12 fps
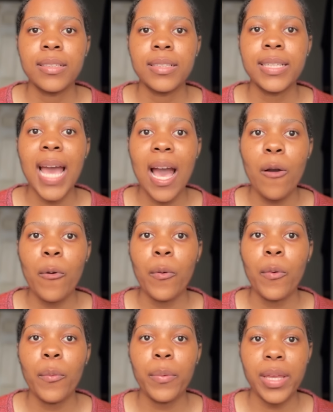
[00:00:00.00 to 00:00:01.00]
now
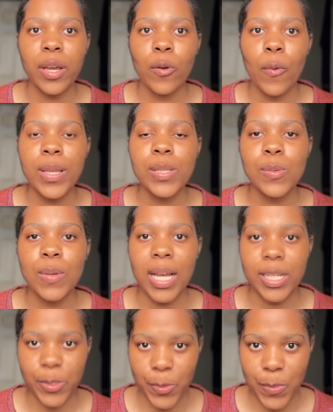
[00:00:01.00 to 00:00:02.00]
we are going to
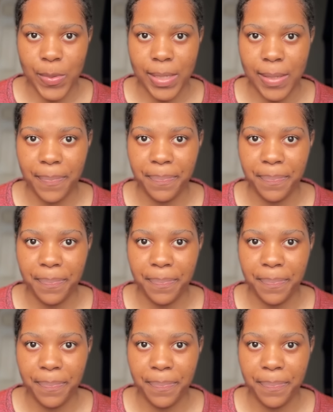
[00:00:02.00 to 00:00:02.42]
cartoons.